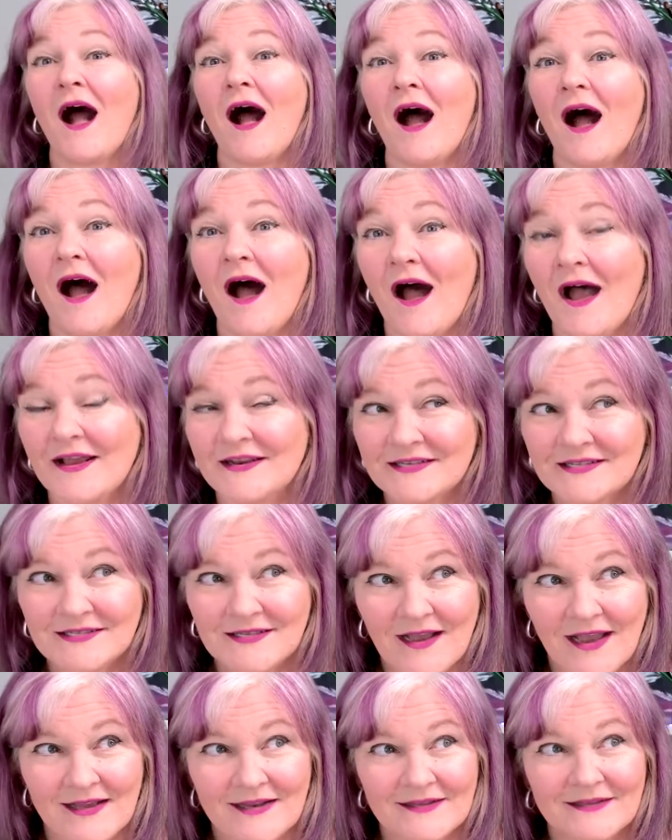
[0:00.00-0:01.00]
I
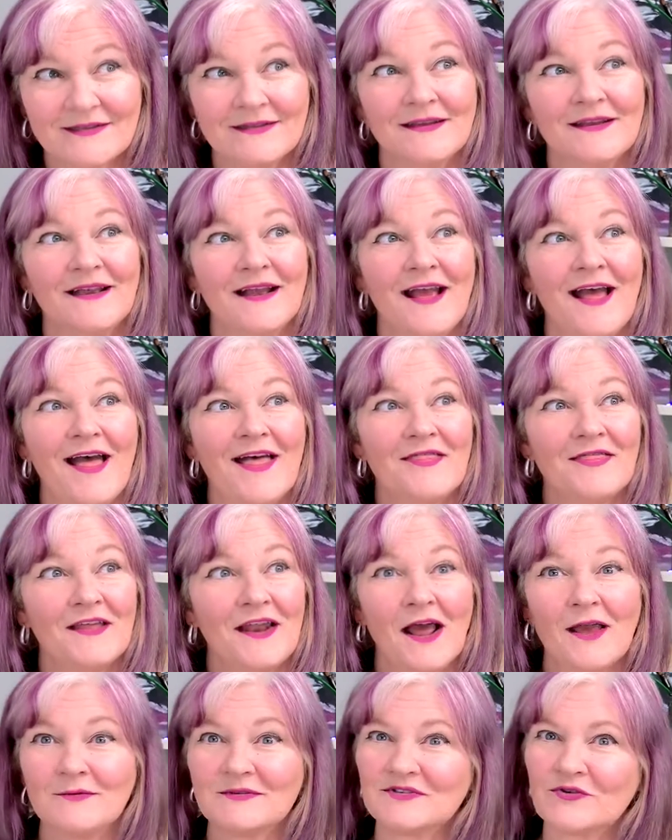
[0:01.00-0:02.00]
decided that
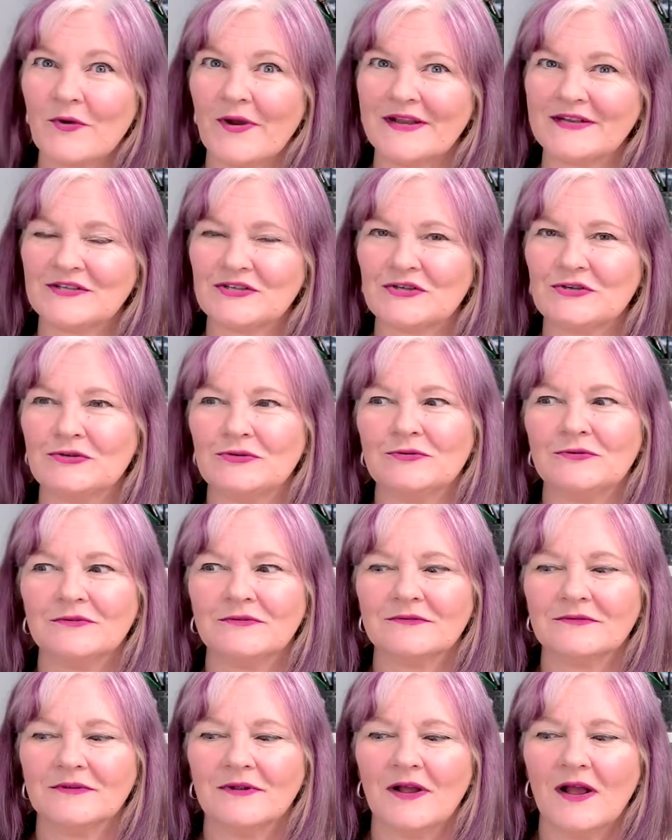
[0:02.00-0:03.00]
I was going to
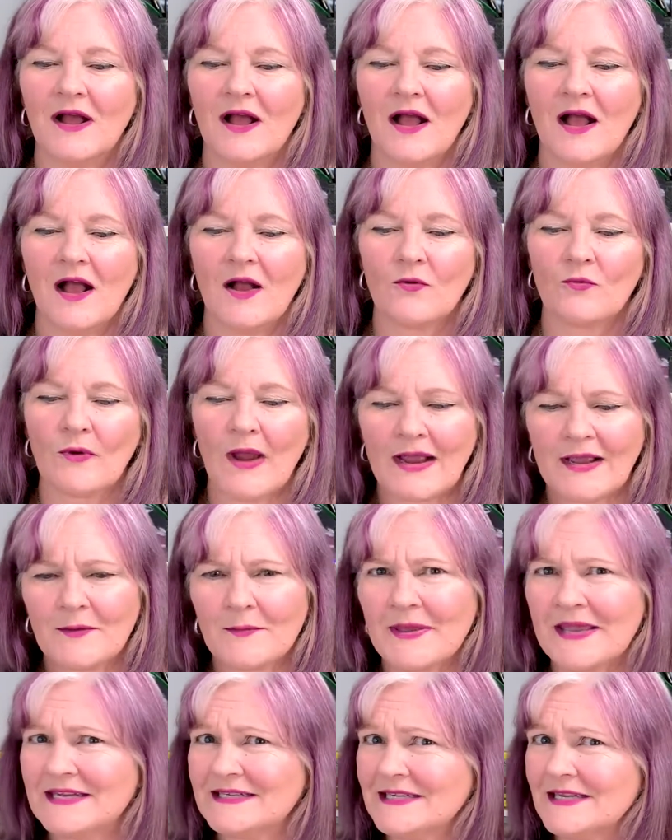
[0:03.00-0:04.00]
wreck a
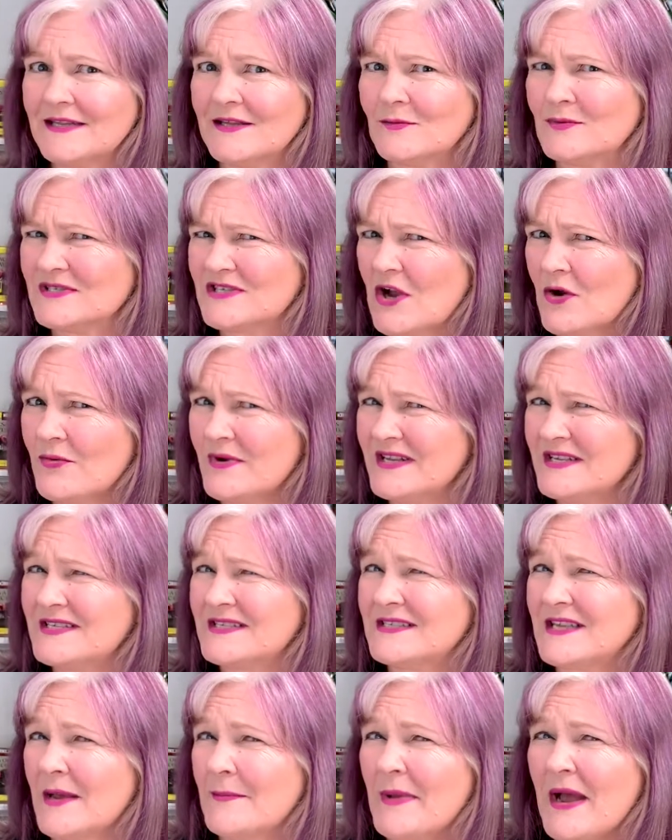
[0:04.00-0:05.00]
painting that was already
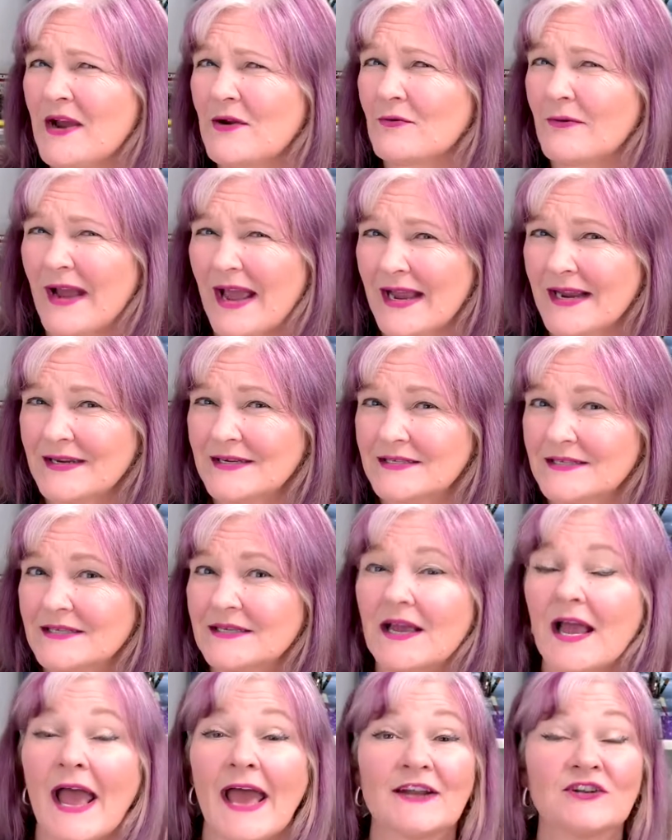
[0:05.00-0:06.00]
semi-wrecked
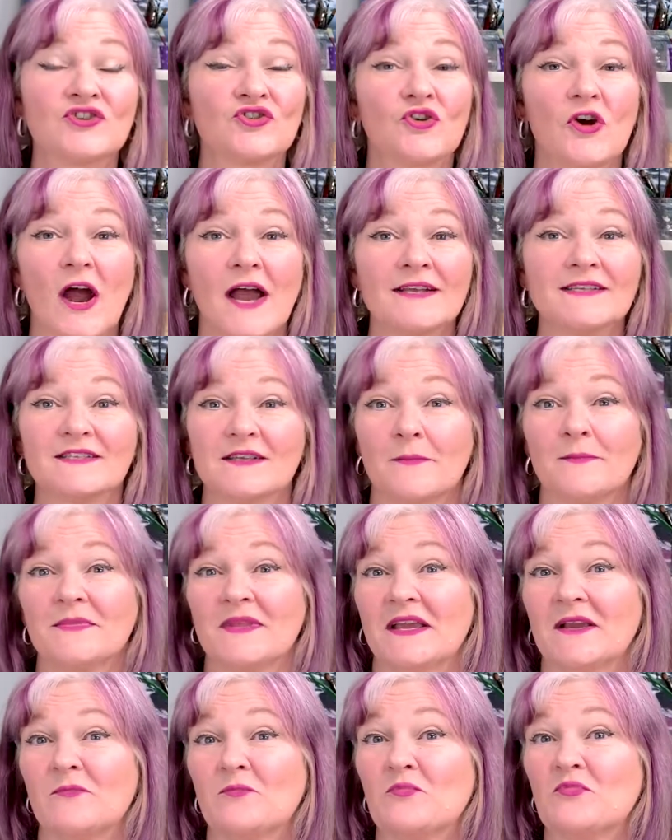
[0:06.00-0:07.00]
and try
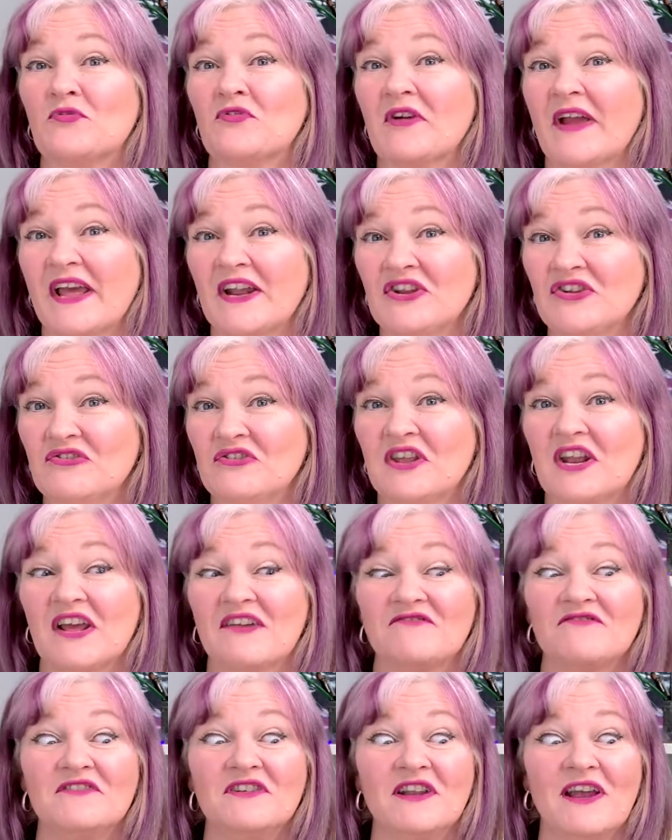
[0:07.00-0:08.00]
something brand new that
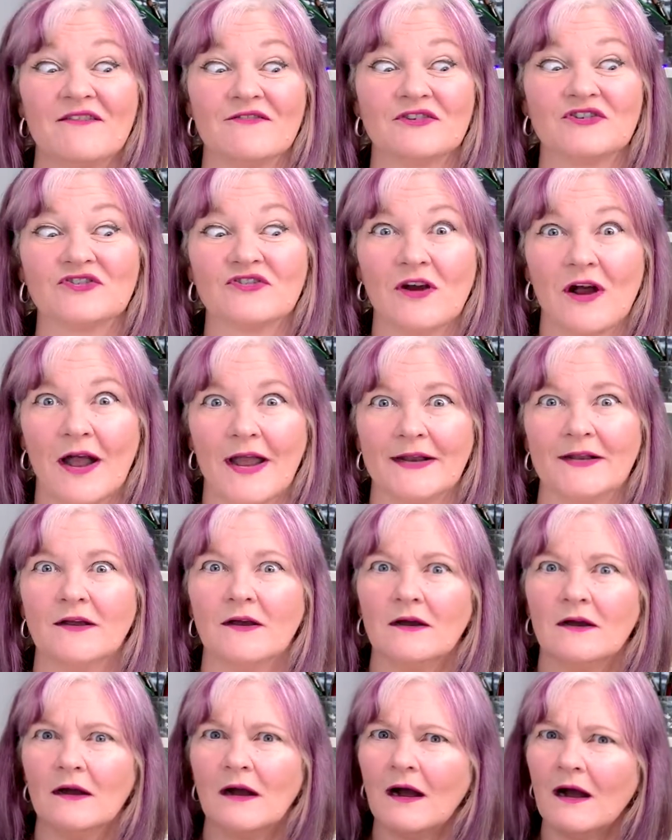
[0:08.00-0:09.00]
I've never tried
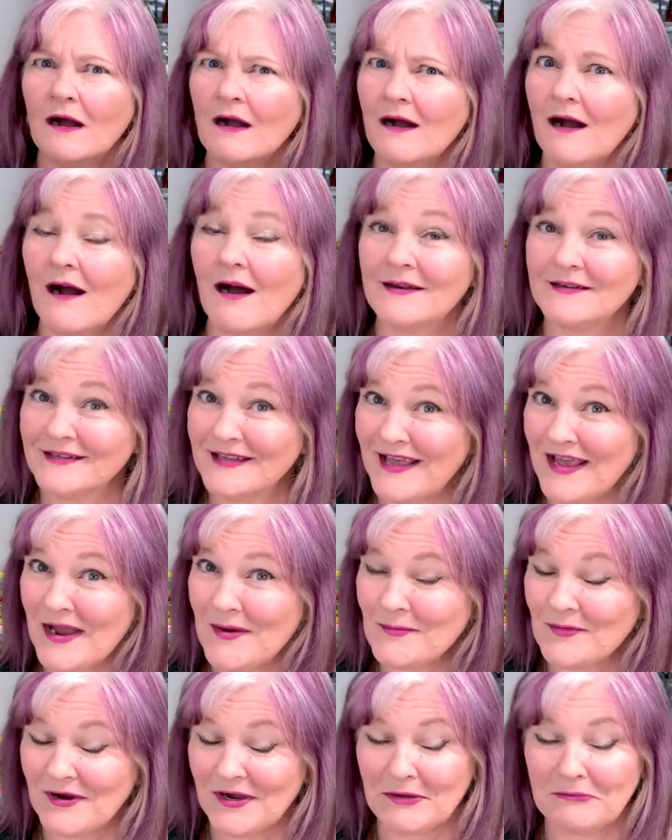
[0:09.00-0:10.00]
on
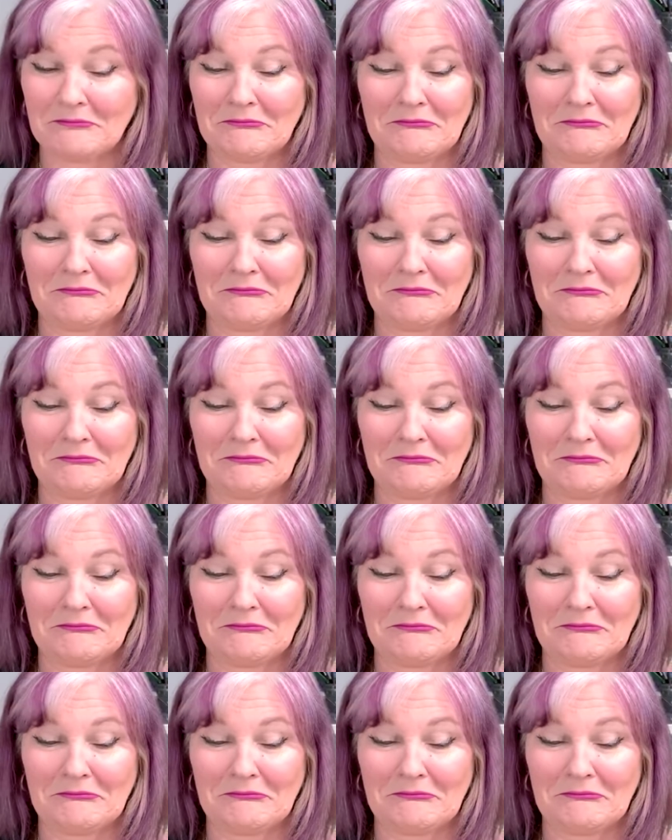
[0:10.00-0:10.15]
camera.